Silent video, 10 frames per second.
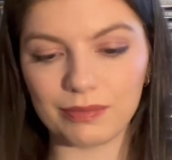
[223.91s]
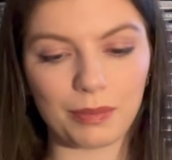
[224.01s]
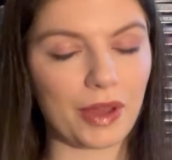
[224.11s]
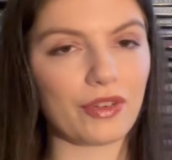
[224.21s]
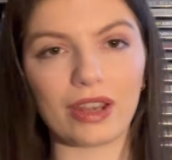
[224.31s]

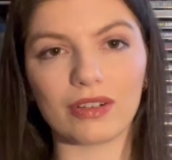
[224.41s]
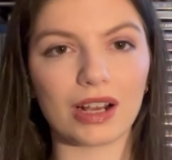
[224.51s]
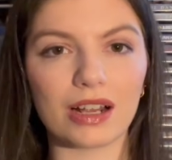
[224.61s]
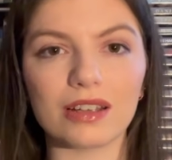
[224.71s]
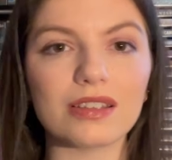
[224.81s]
my favorite
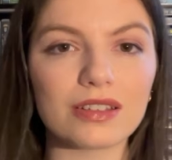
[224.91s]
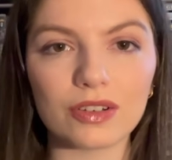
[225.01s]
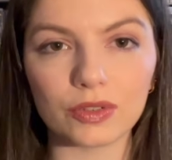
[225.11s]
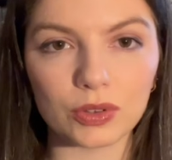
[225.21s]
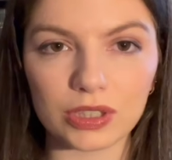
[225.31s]
artist
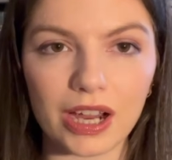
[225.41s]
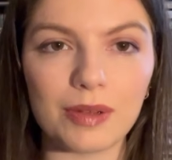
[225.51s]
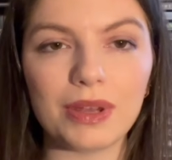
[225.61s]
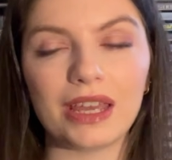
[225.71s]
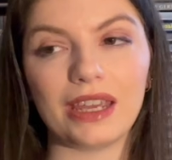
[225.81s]
of all time,